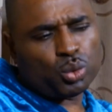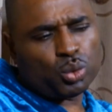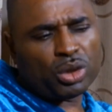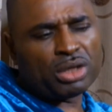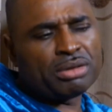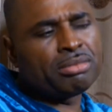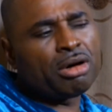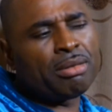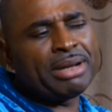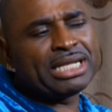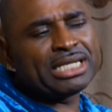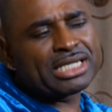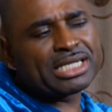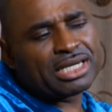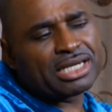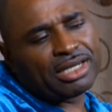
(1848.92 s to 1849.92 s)
One
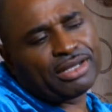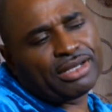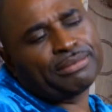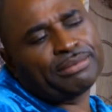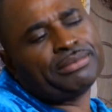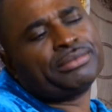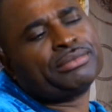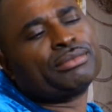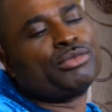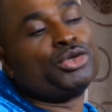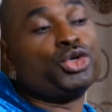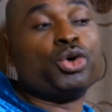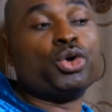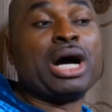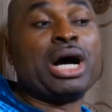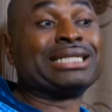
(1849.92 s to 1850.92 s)
moment,
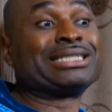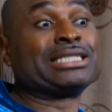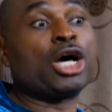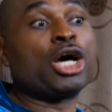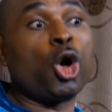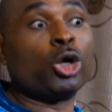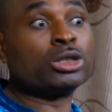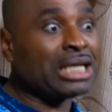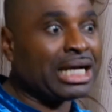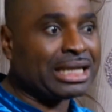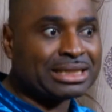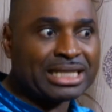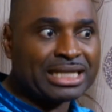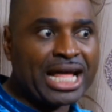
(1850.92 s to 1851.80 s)
you are as hot as